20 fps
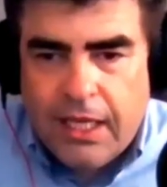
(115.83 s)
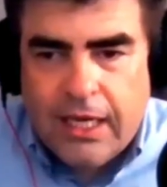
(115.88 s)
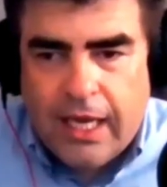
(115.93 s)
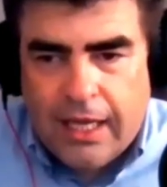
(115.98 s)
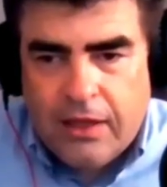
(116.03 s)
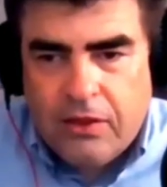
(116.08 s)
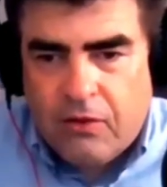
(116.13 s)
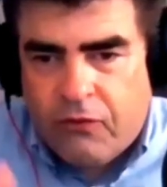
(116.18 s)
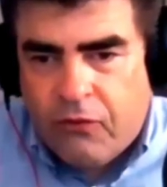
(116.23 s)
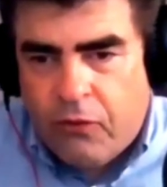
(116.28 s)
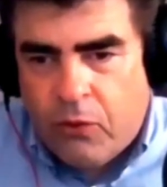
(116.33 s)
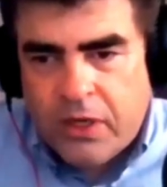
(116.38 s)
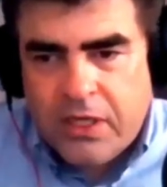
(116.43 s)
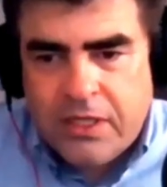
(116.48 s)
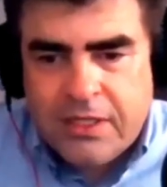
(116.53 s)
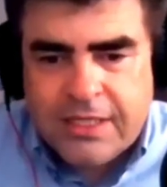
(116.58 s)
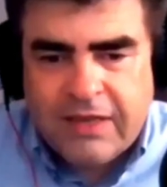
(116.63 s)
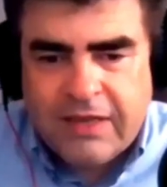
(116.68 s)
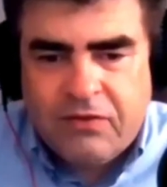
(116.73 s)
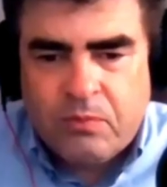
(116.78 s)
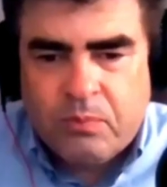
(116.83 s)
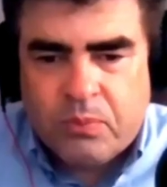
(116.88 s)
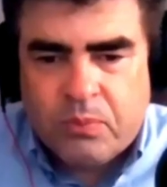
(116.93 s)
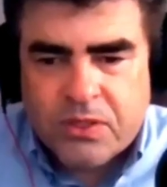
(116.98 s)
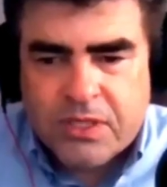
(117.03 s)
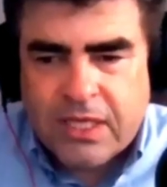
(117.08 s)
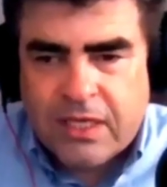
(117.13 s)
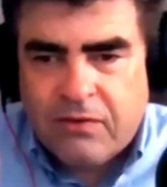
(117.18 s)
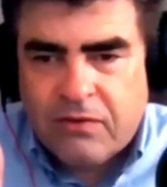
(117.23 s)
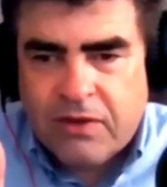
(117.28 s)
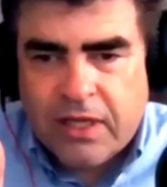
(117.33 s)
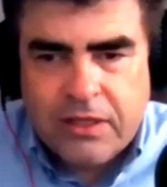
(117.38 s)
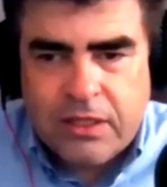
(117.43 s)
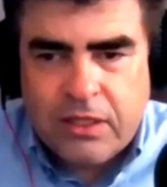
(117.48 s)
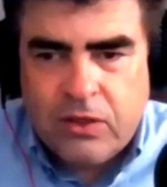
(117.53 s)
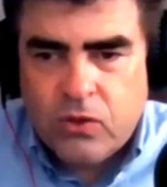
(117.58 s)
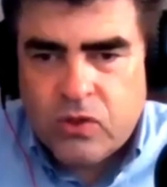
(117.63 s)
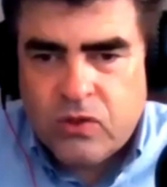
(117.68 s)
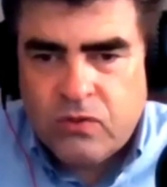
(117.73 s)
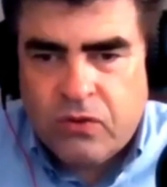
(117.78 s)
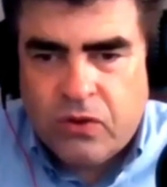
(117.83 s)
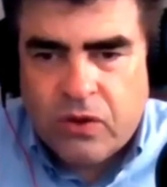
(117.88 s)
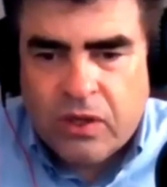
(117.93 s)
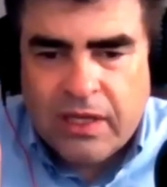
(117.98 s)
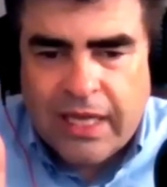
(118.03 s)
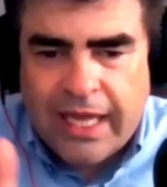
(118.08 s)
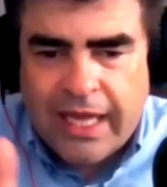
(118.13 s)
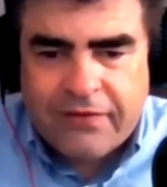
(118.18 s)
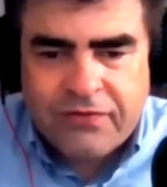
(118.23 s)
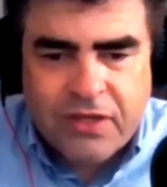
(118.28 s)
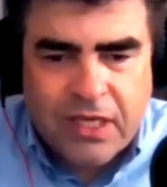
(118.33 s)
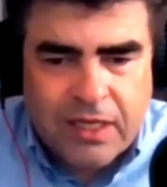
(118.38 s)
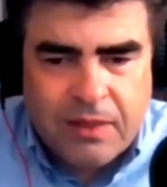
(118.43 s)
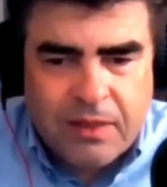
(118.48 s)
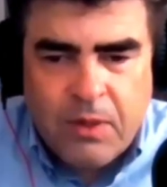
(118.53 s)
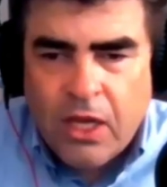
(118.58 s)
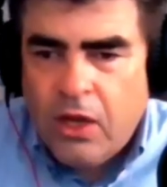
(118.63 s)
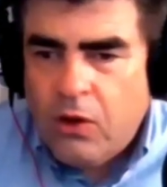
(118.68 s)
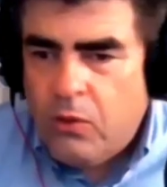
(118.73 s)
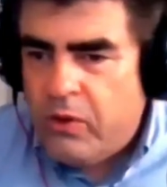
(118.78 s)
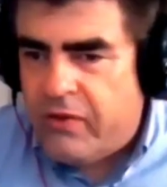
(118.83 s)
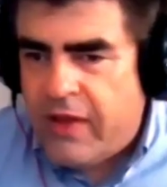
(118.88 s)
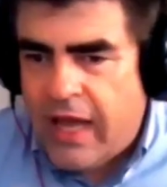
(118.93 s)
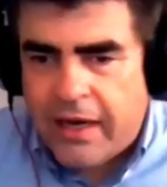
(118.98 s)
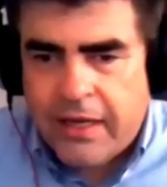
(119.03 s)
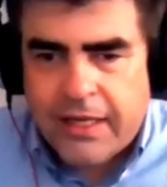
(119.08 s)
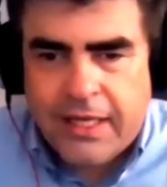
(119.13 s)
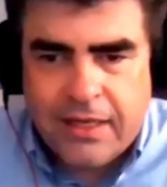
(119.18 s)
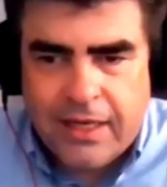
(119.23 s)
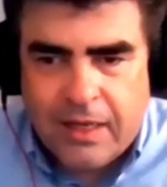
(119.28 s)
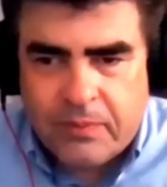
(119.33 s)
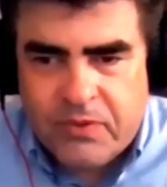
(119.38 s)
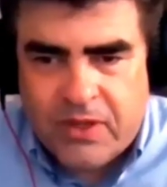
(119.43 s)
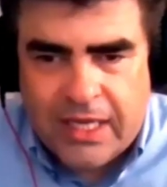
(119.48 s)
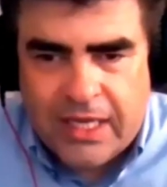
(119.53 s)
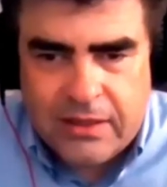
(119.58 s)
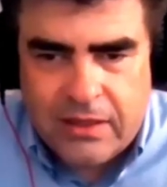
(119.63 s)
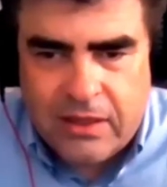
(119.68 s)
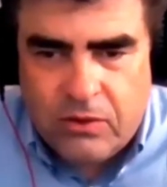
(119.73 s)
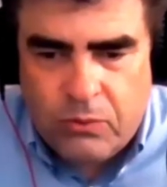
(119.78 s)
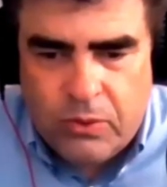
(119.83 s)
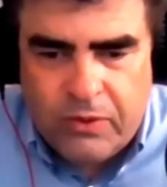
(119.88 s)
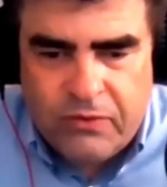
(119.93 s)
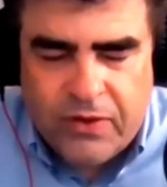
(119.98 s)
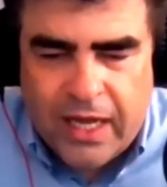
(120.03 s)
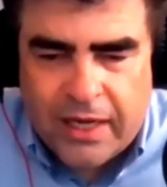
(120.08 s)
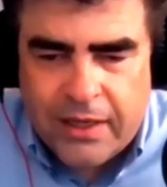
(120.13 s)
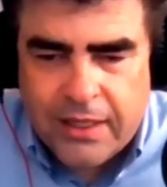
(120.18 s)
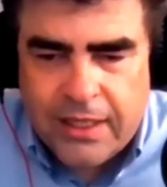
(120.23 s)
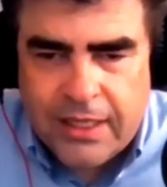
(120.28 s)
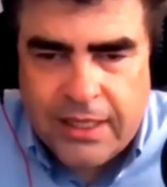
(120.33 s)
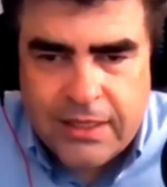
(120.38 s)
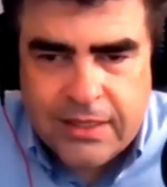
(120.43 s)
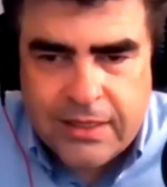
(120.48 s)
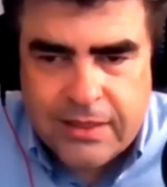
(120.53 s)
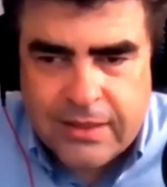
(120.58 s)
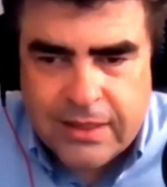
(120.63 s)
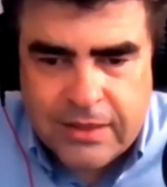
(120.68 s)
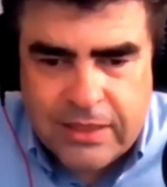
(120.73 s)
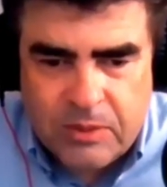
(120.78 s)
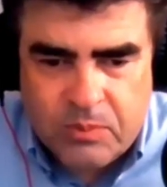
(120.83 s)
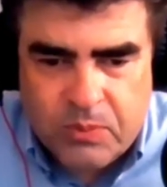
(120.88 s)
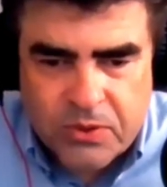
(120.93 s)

And the 47% of Latinos who voted last time, we've got to get up that. We've got to get to 60%.